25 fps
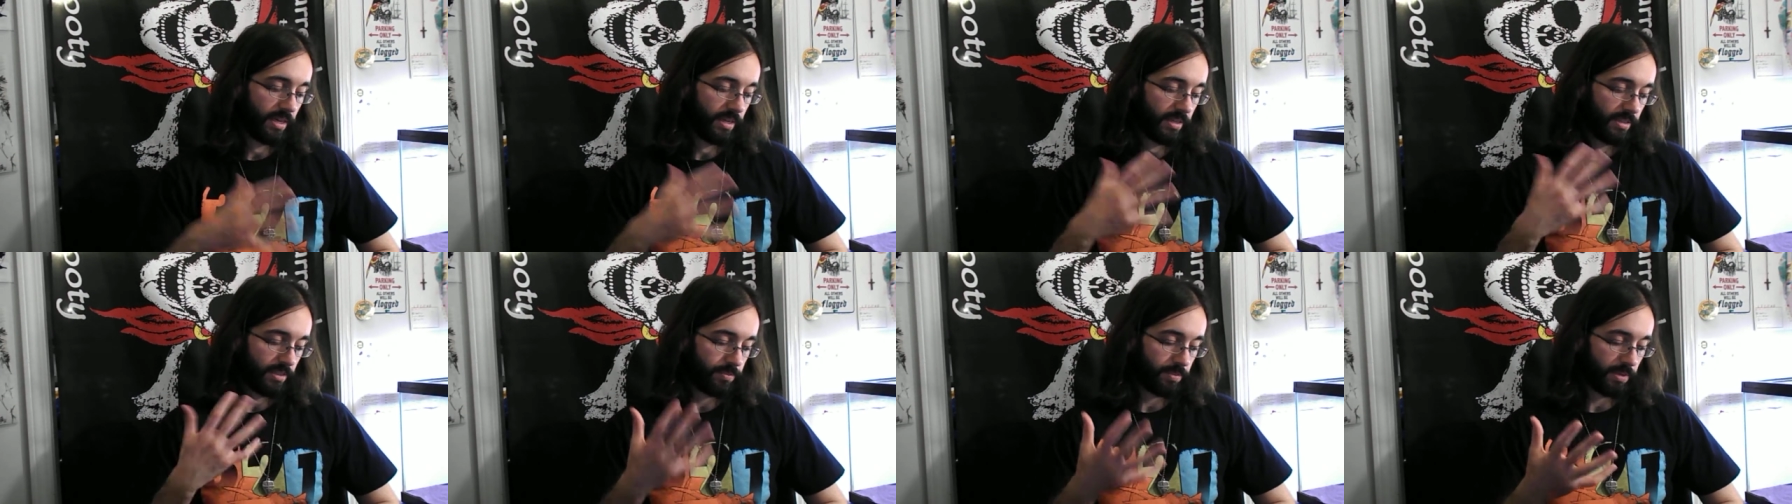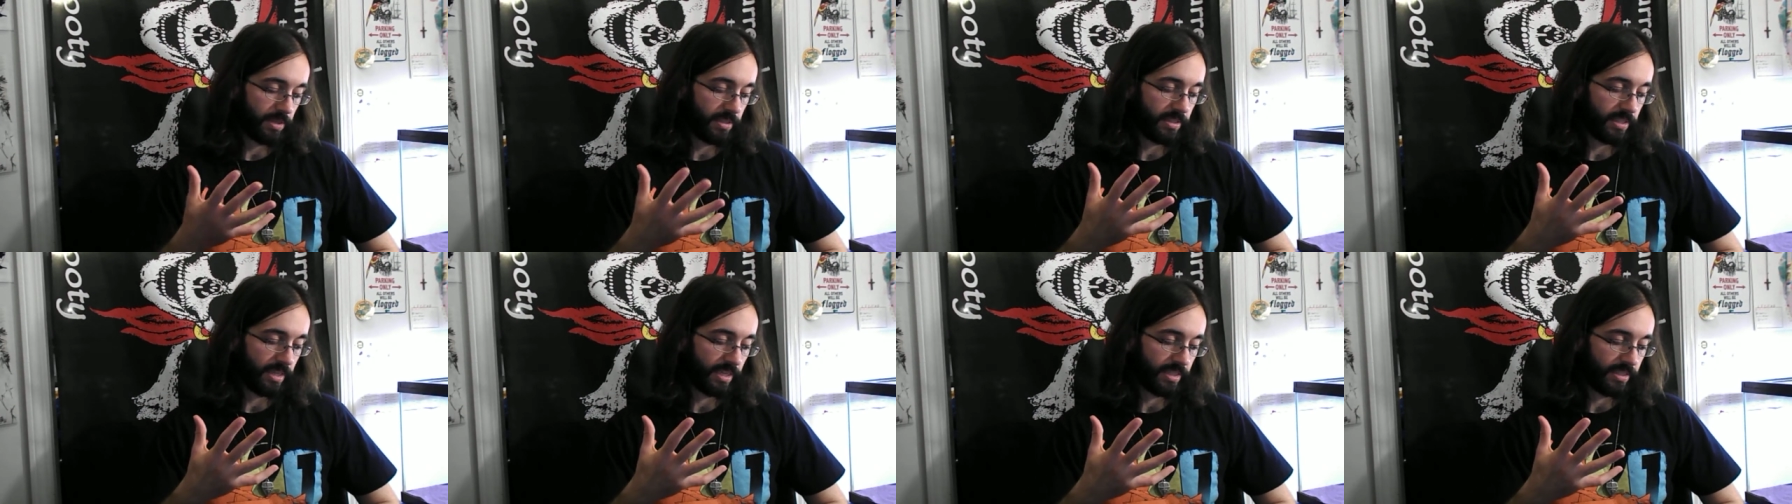
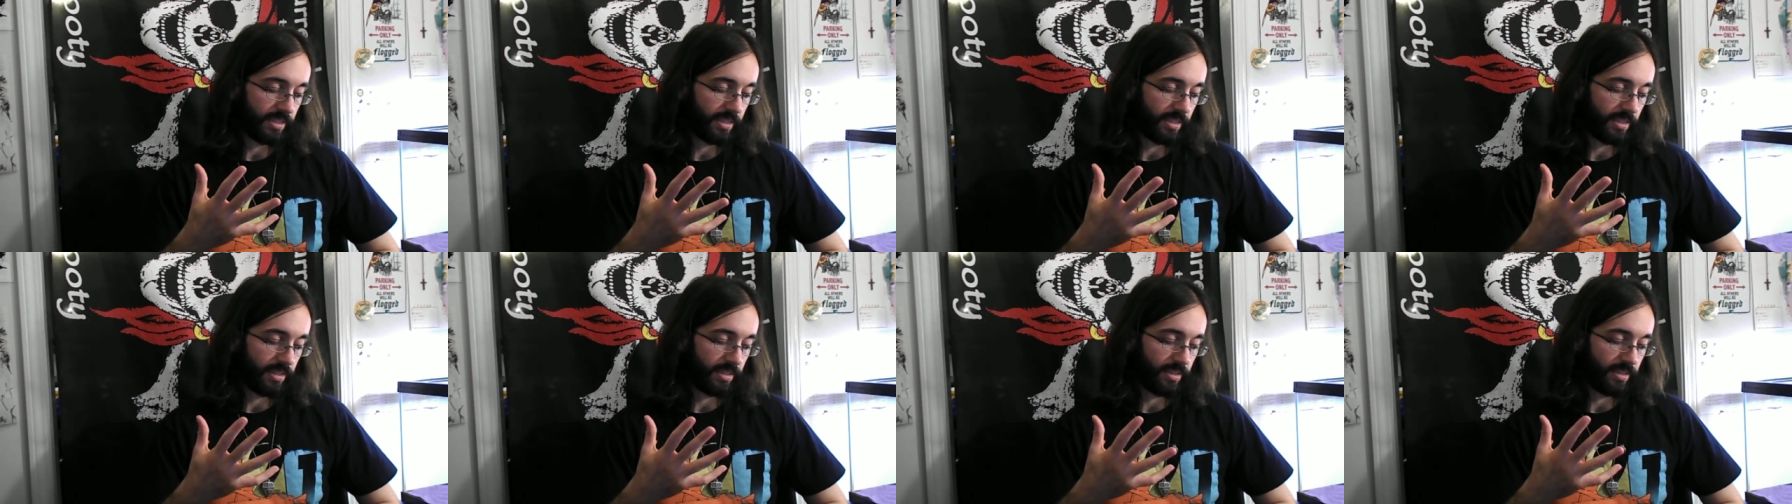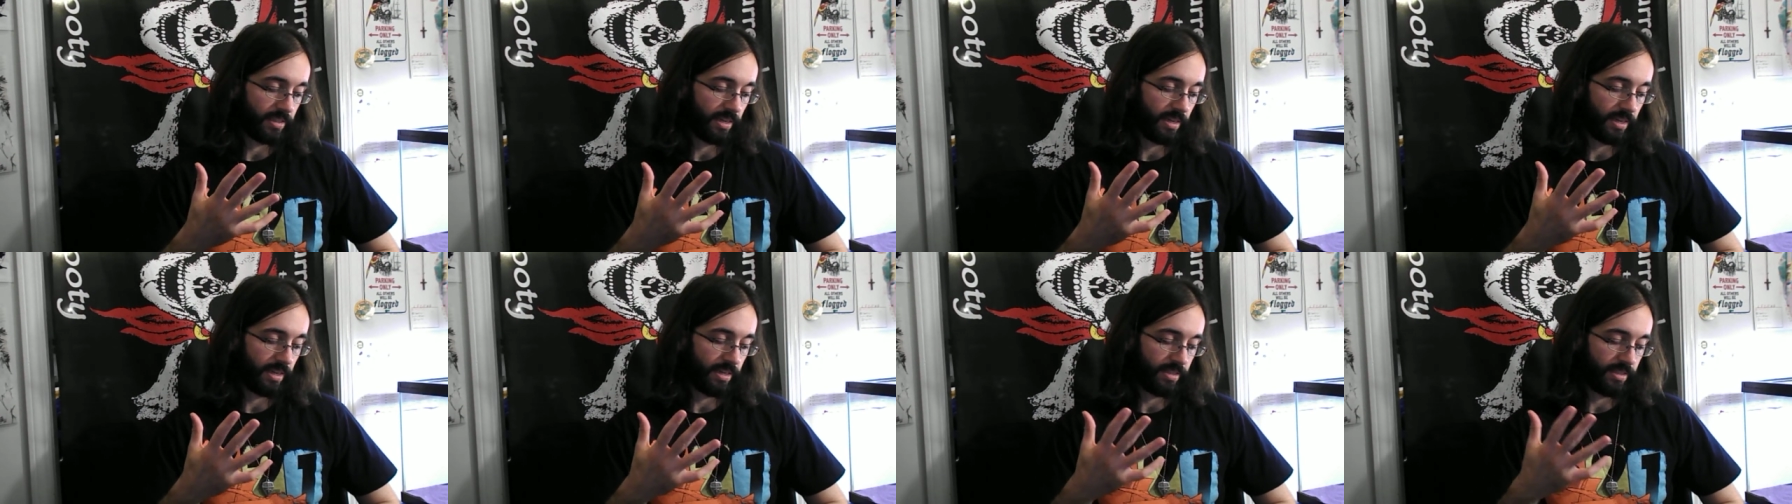Space
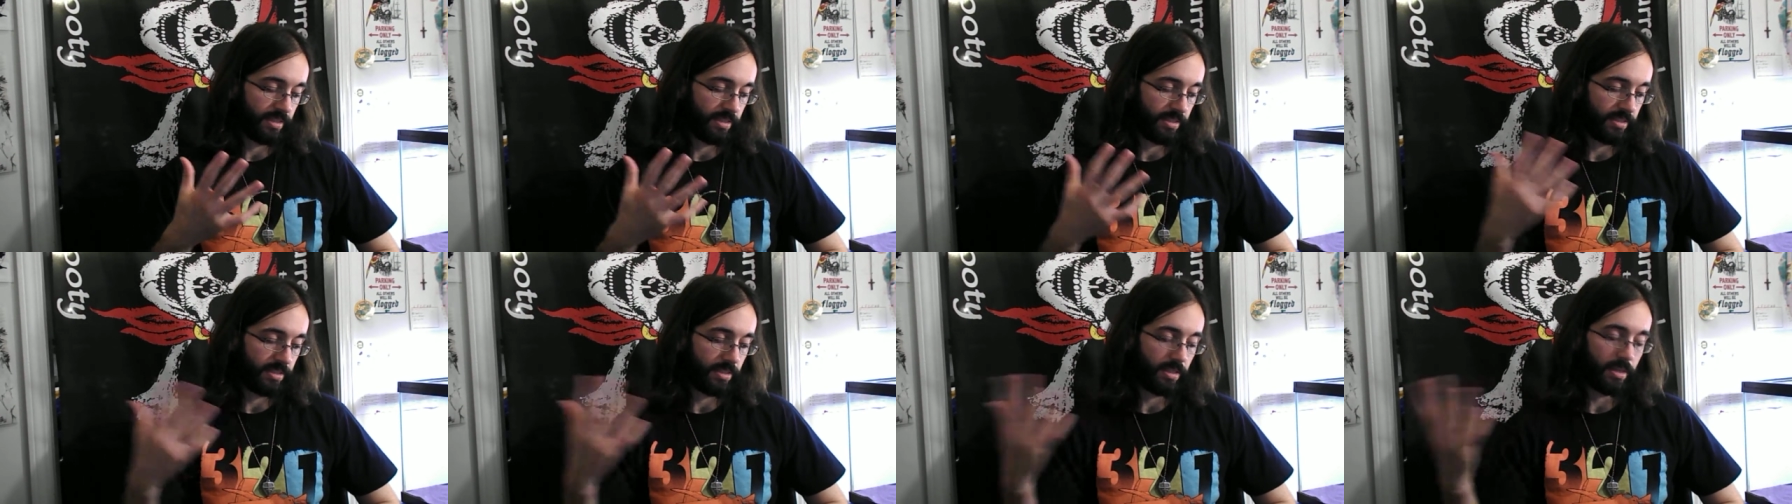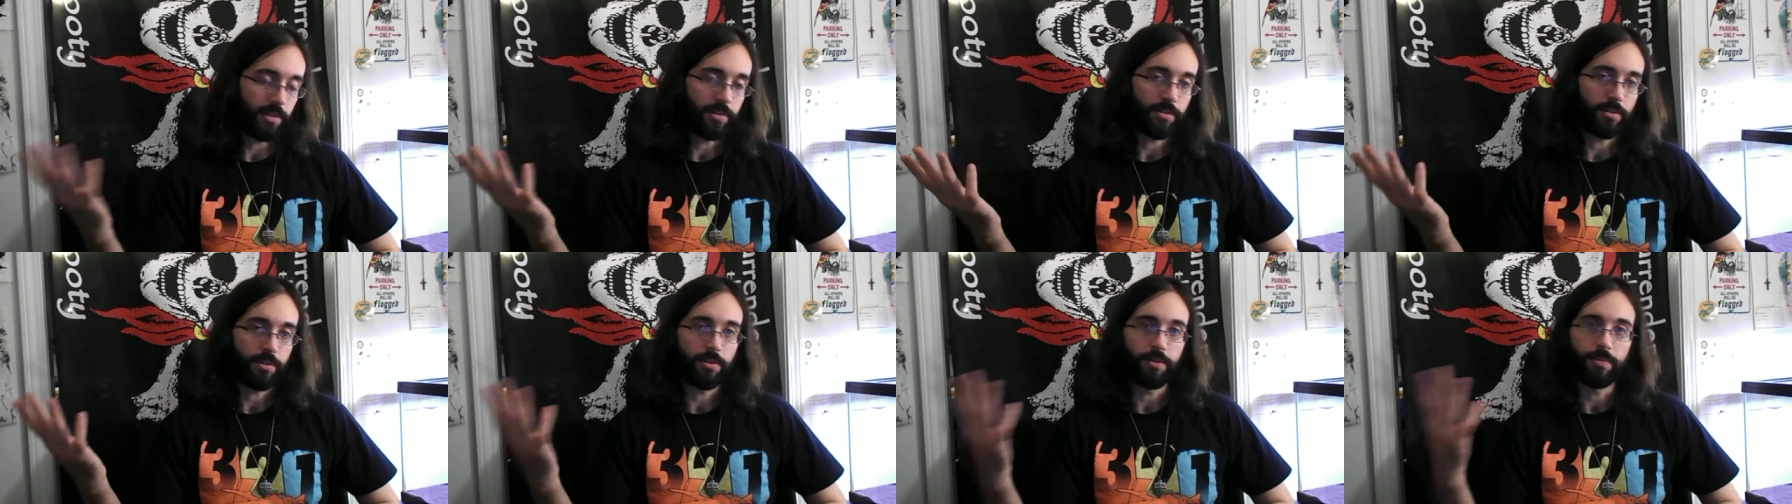Godzilla, and
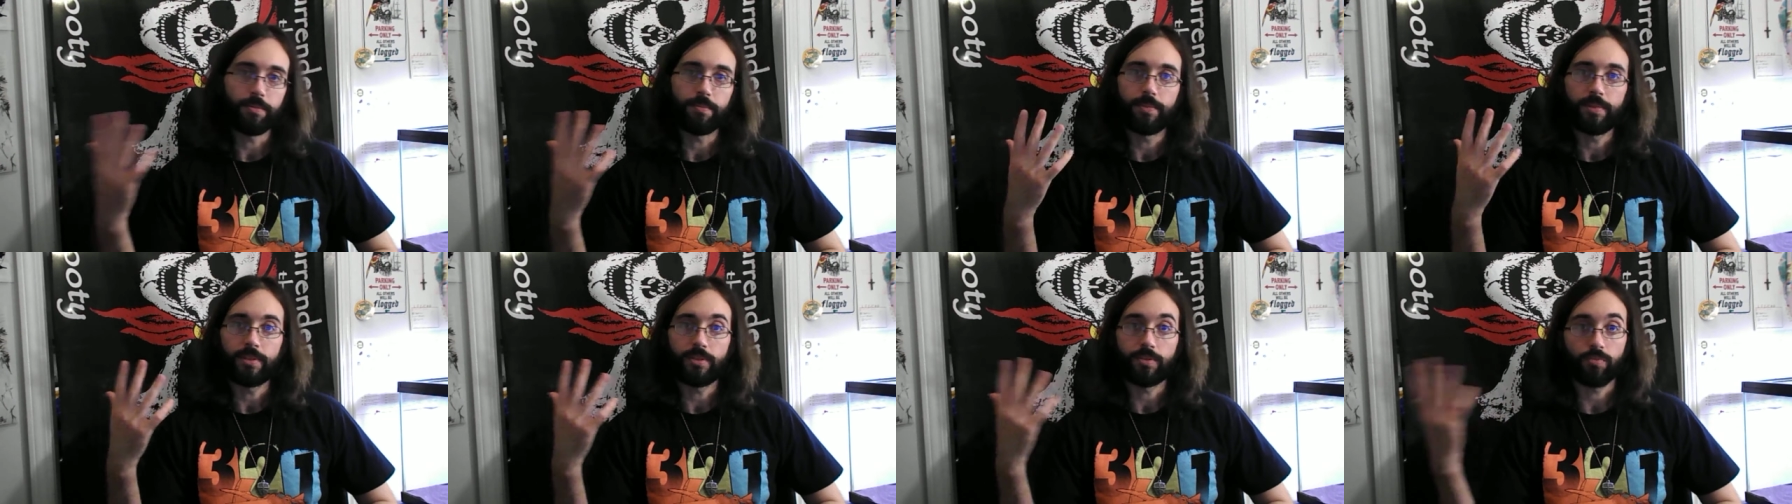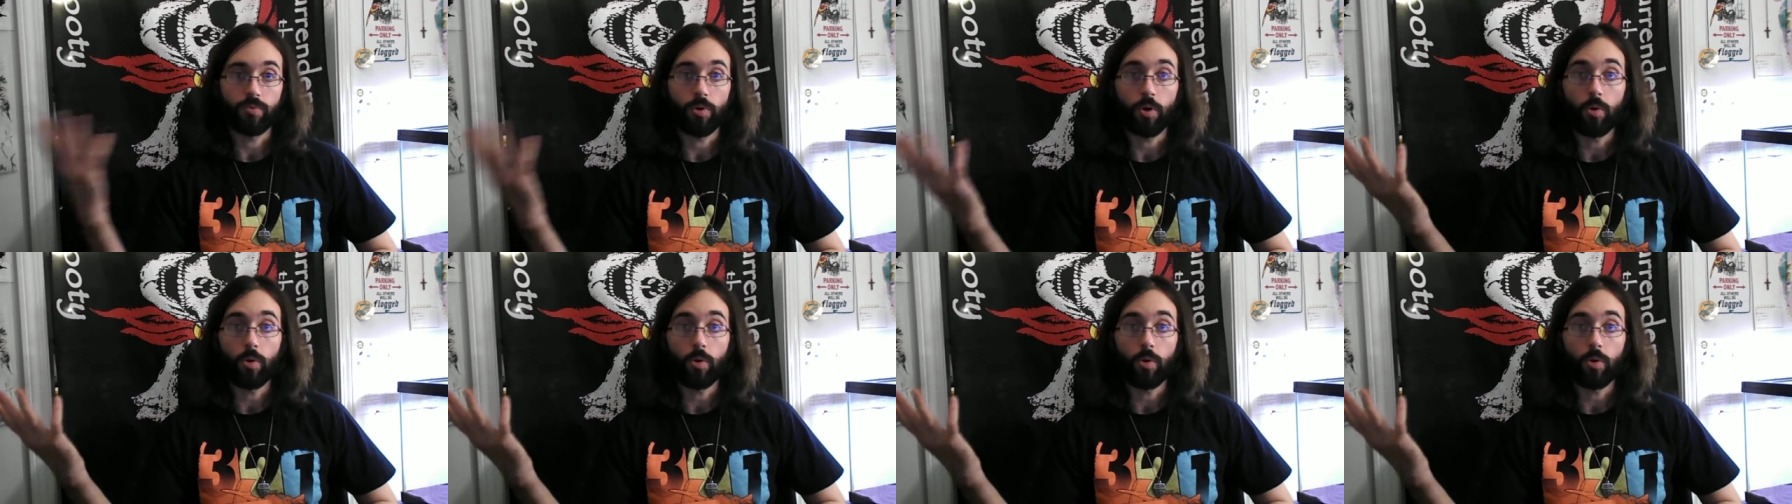this